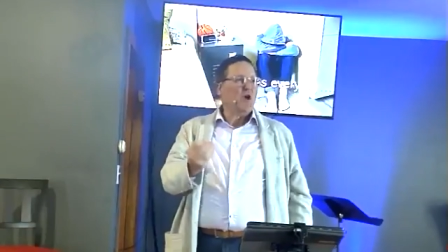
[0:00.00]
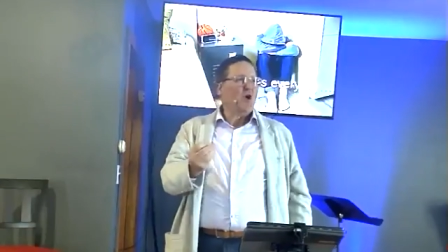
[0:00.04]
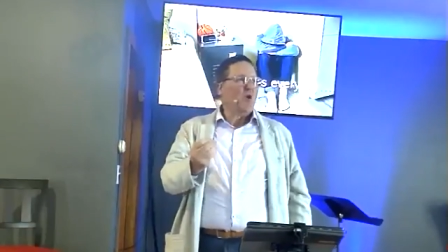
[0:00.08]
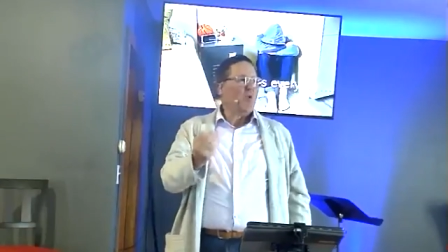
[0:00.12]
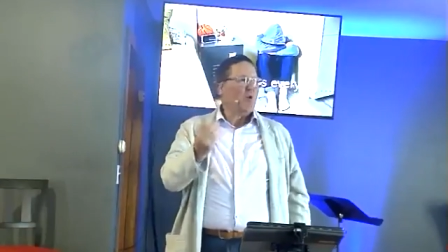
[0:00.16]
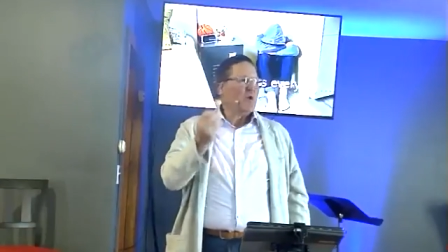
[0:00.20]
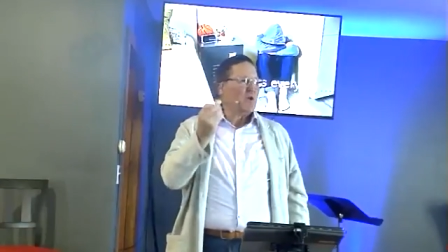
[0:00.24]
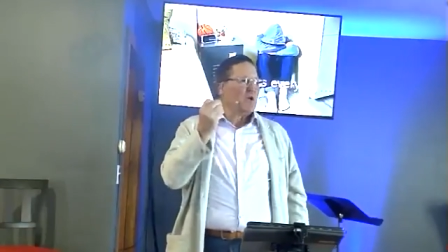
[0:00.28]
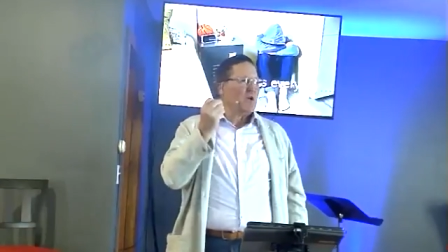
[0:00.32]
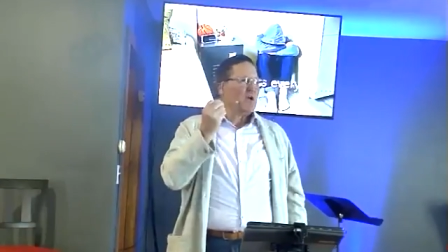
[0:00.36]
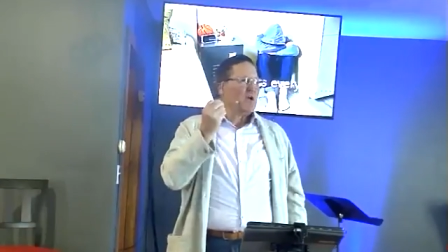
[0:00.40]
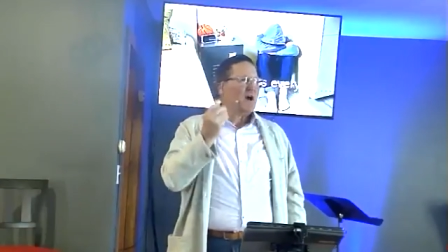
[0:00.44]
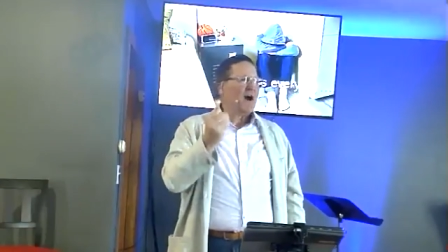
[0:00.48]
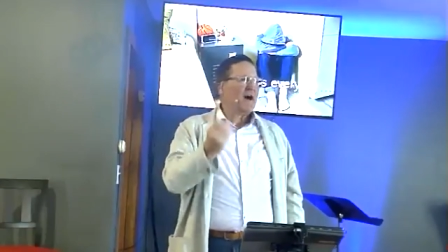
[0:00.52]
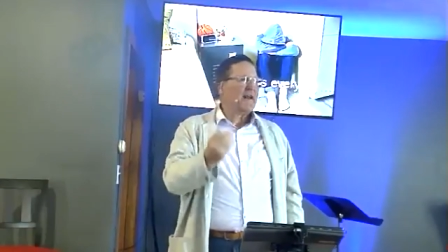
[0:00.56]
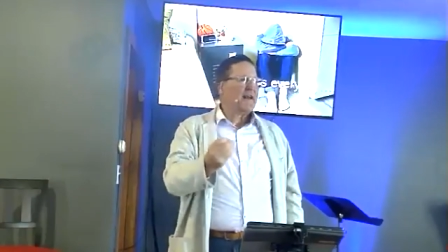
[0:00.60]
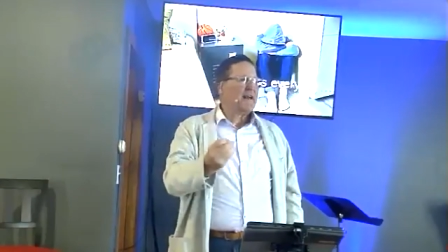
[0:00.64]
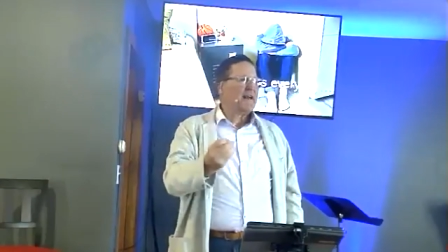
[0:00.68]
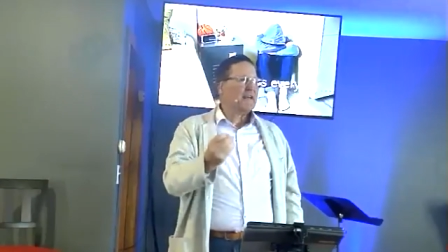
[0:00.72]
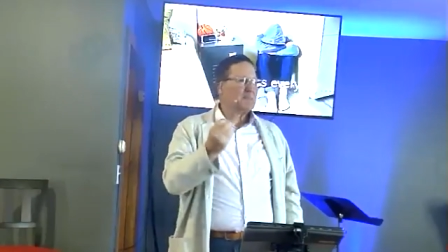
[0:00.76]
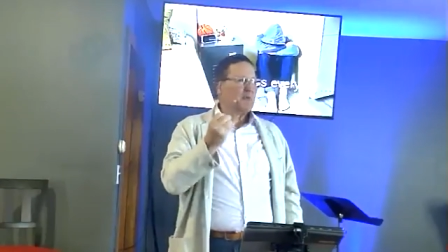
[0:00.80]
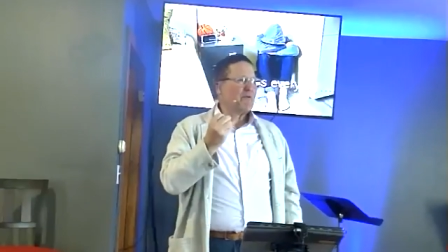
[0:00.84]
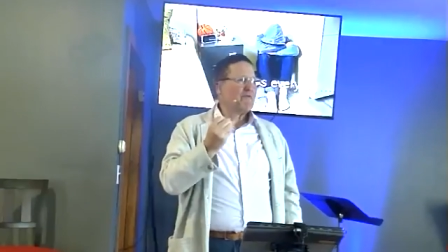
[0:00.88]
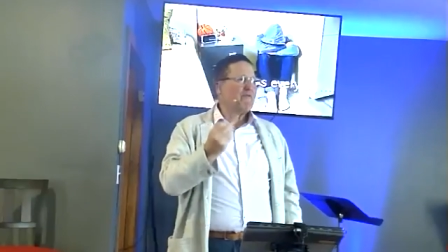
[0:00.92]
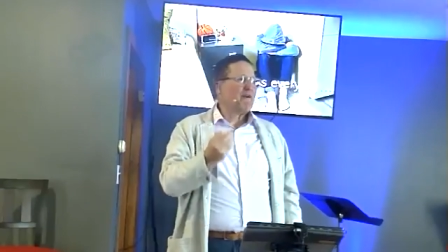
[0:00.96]
know what God
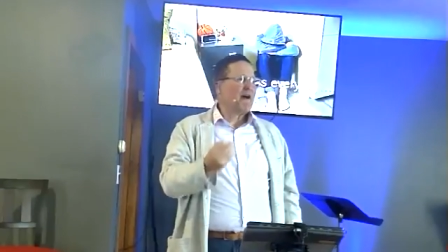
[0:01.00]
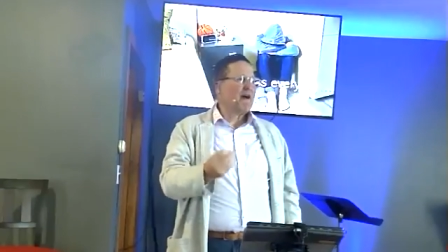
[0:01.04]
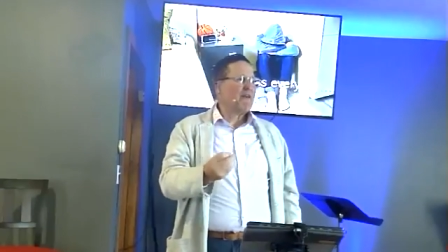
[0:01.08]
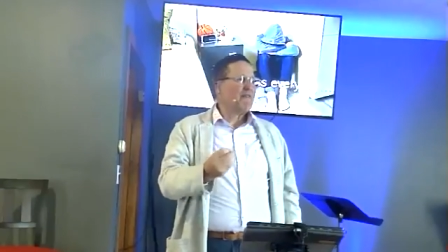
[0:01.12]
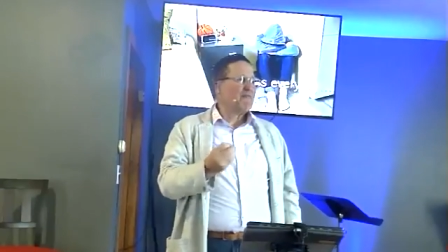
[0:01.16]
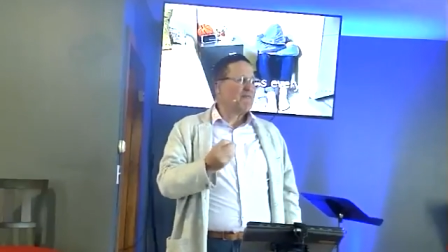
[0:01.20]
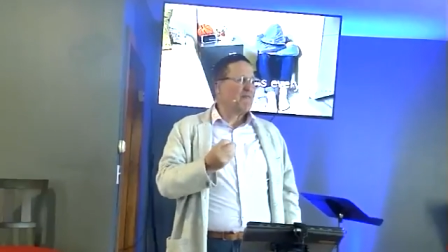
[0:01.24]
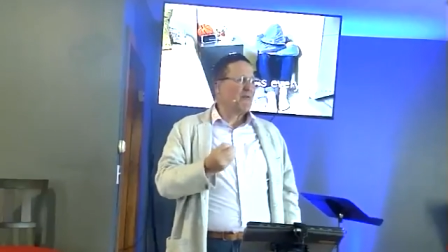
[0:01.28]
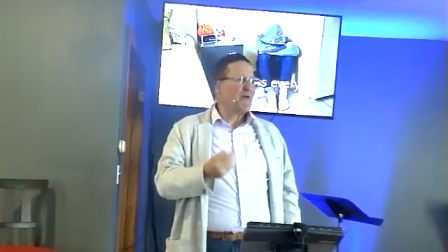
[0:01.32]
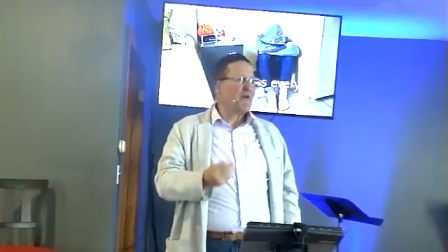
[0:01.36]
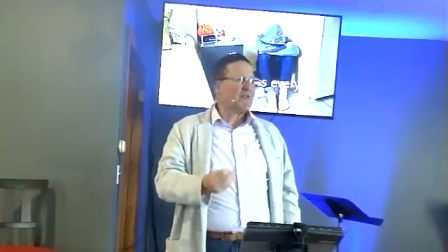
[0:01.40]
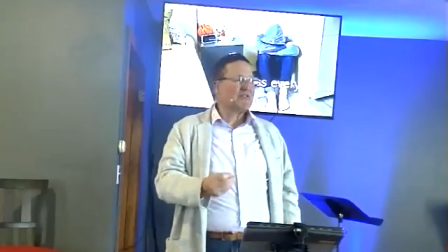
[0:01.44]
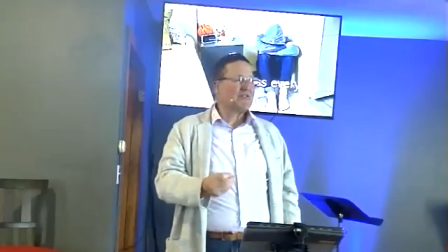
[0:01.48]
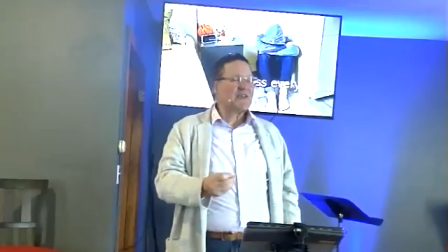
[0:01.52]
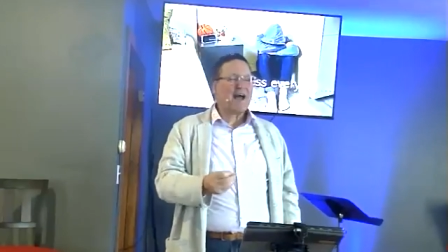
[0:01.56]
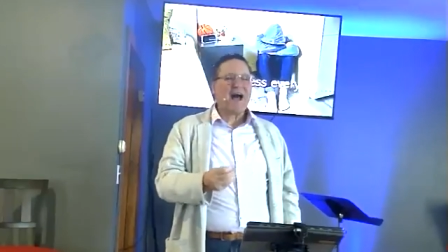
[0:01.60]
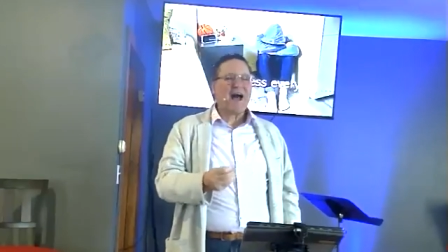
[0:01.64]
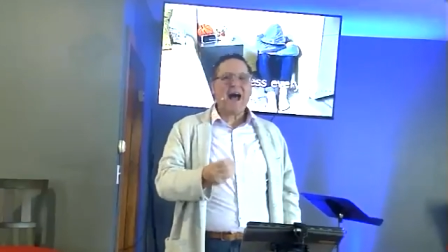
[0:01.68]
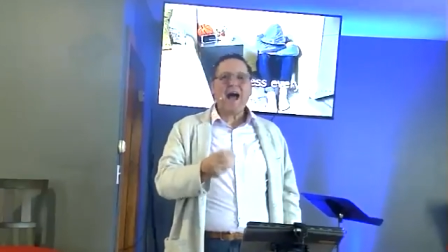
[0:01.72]
has provided for us.